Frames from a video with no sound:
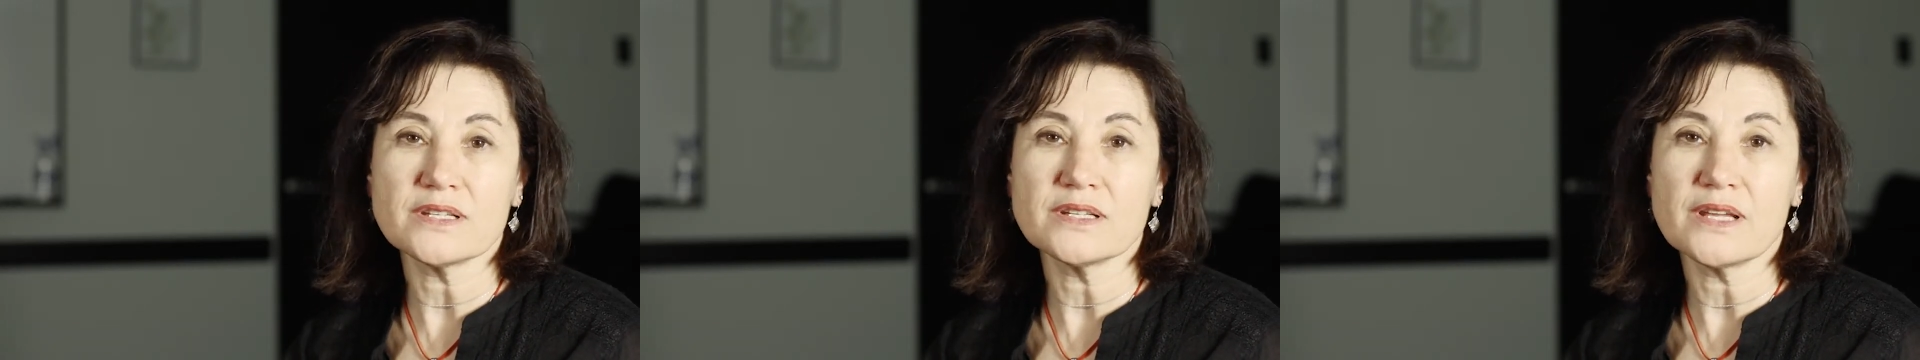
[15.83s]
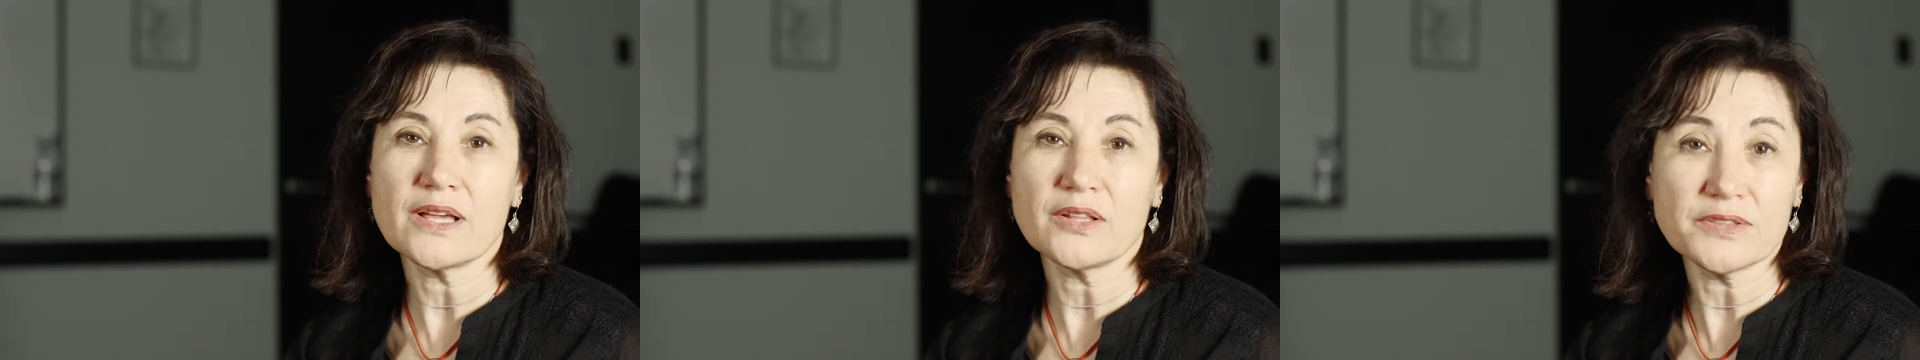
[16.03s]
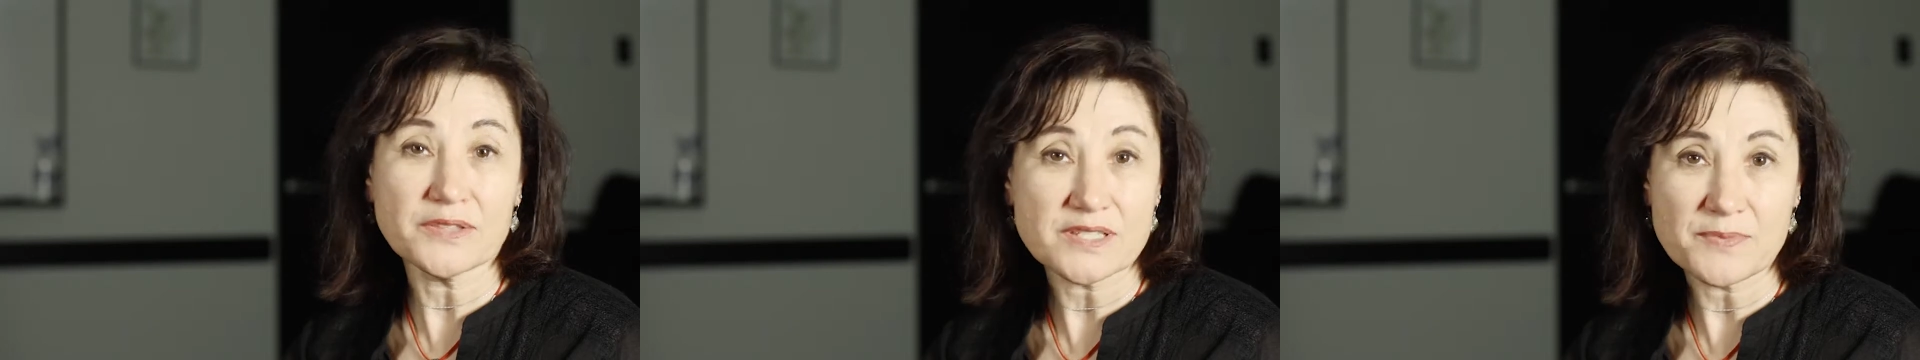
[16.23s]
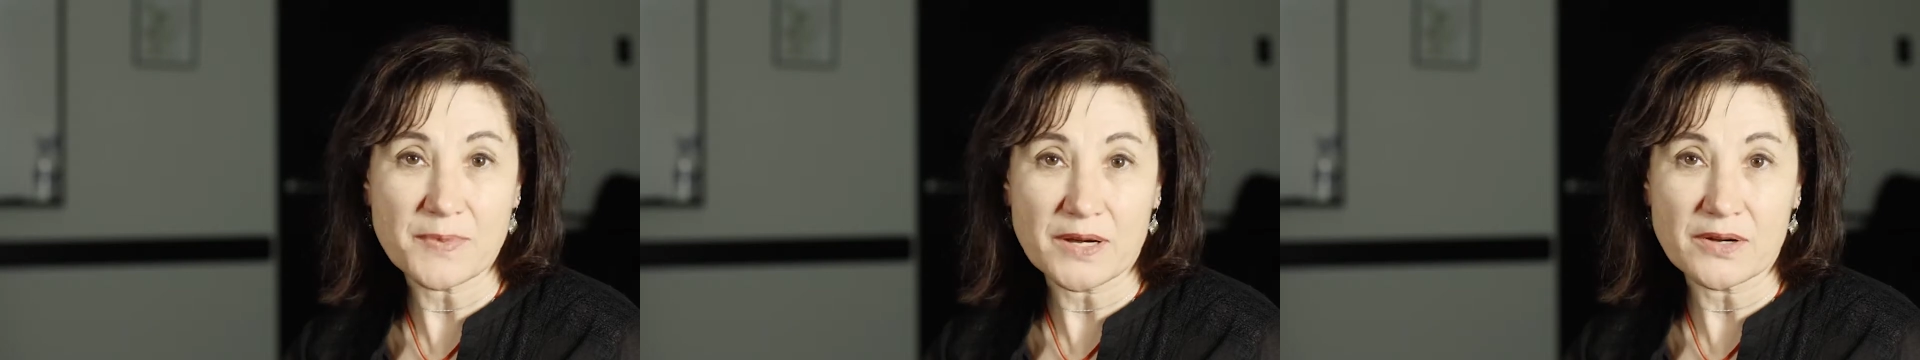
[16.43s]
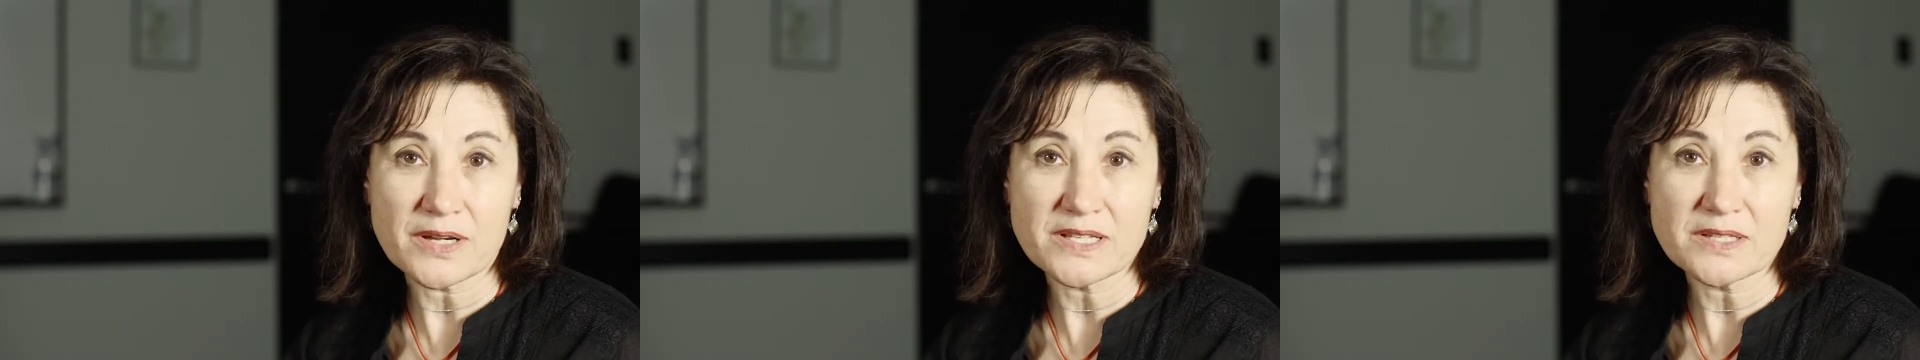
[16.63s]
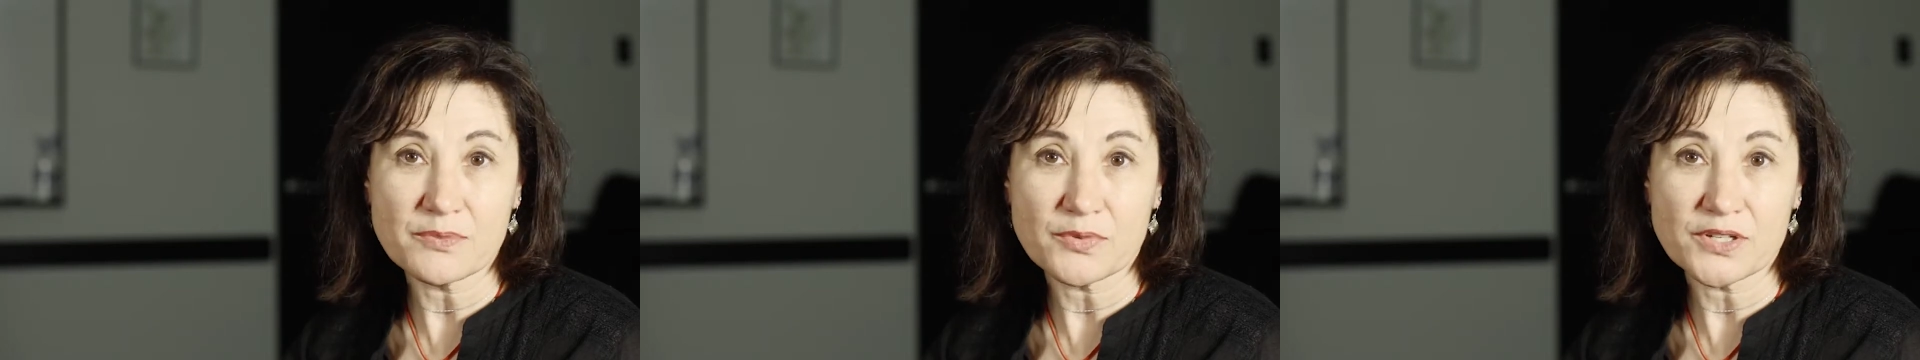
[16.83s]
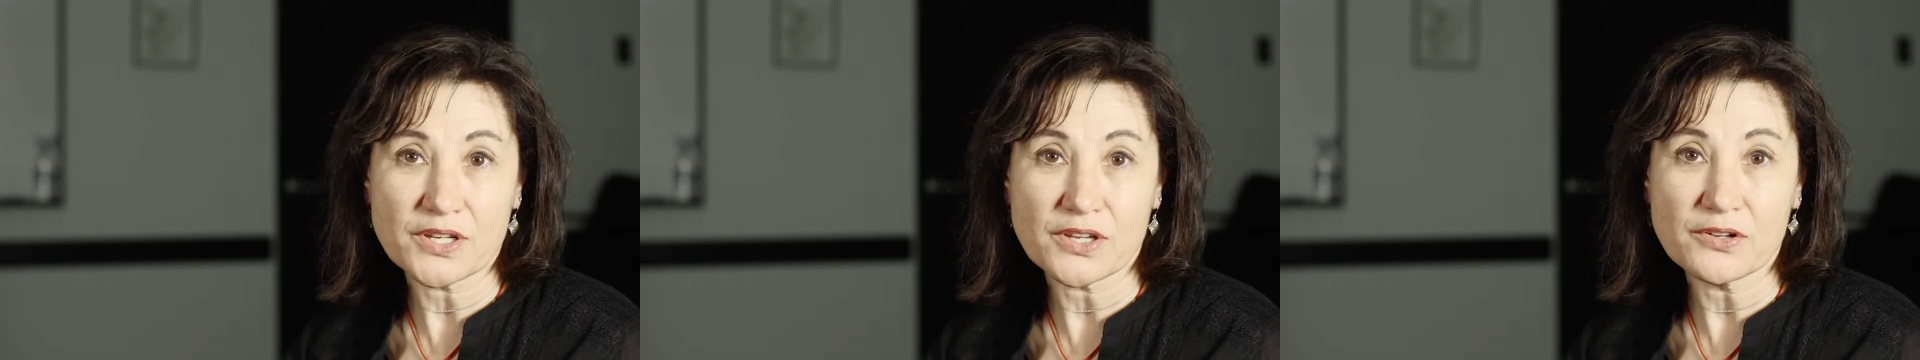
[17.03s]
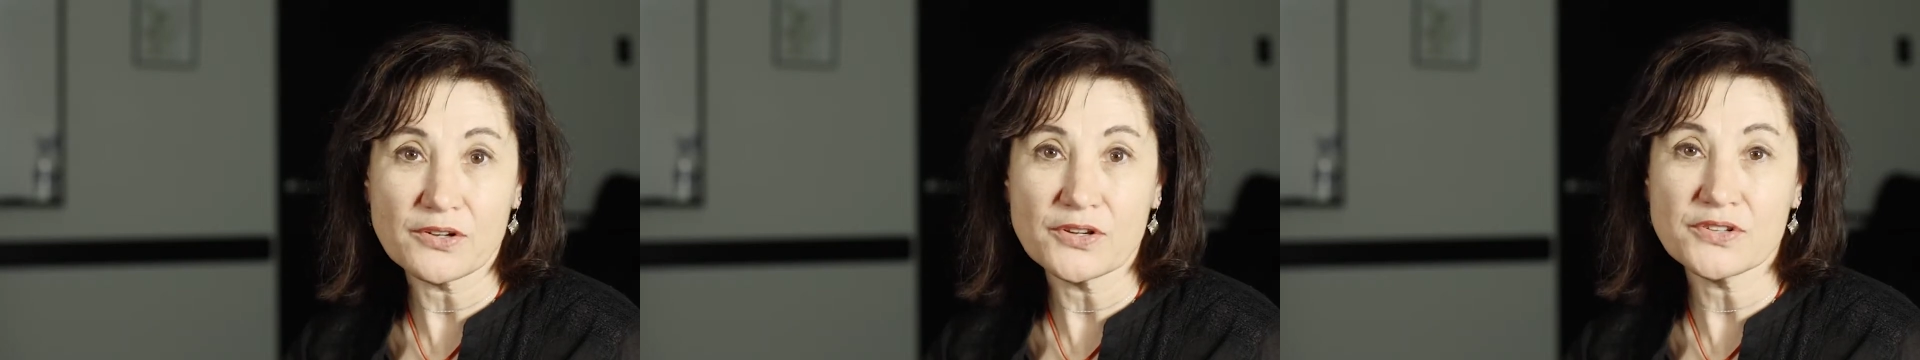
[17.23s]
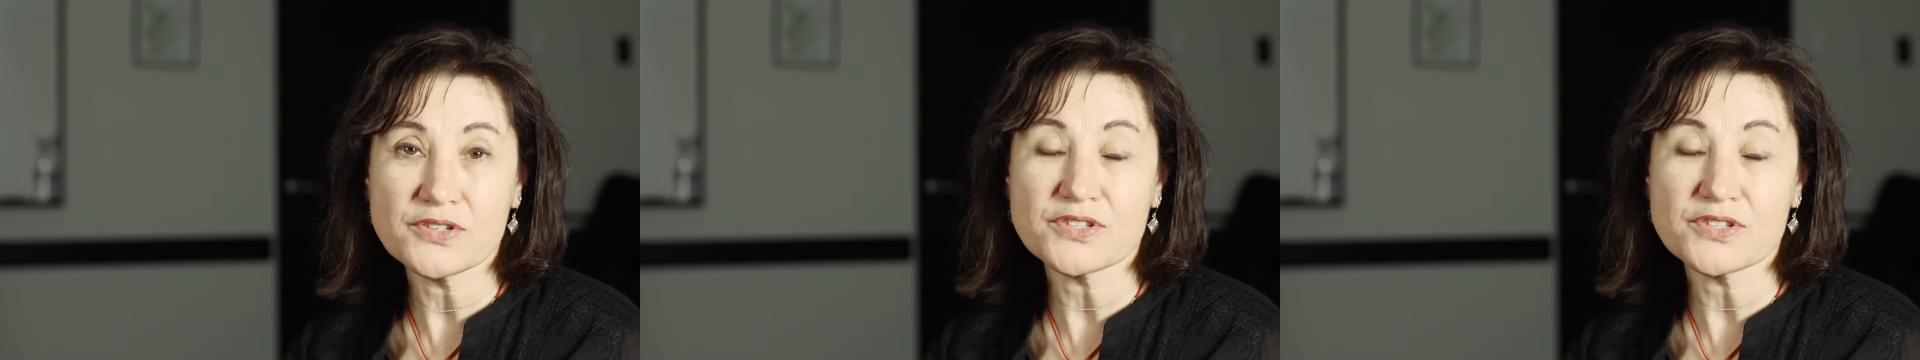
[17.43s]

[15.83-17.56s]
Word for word: in health disparities in particular,